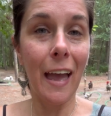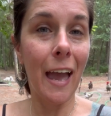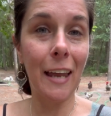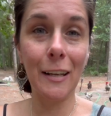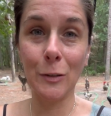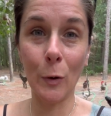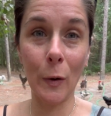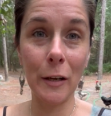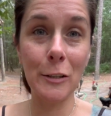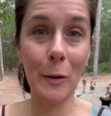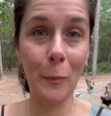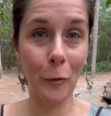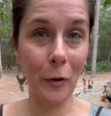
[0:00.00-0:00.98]
and it's going
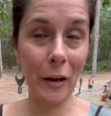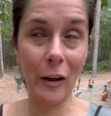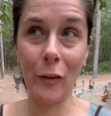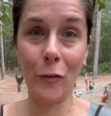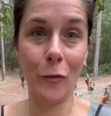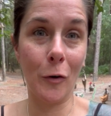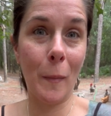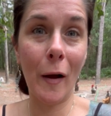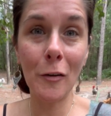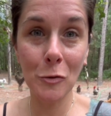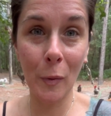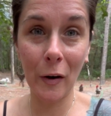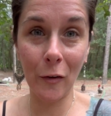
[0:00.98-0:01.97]
to breathe for about
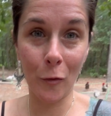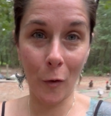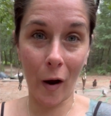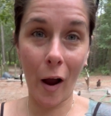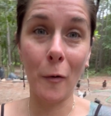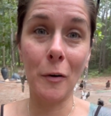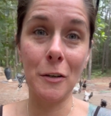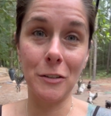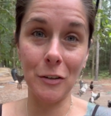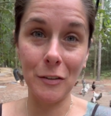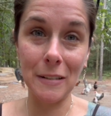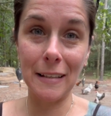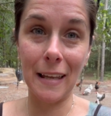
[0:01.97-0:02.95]
24 hours
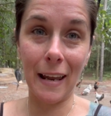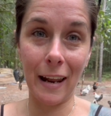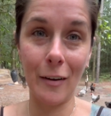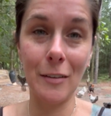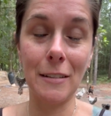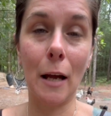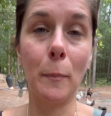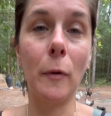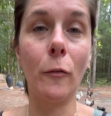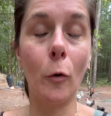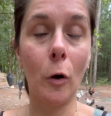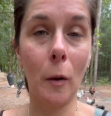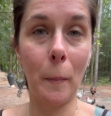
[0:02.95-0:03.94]
using that air sac
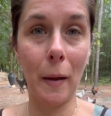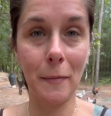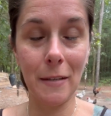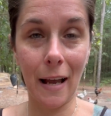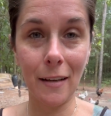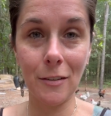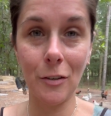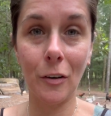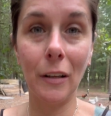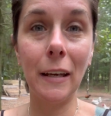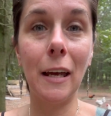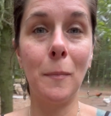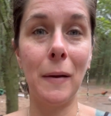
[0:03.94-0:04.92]
before it pips
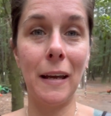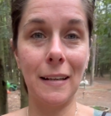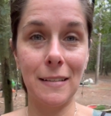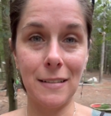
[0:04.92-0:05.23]
externally and begins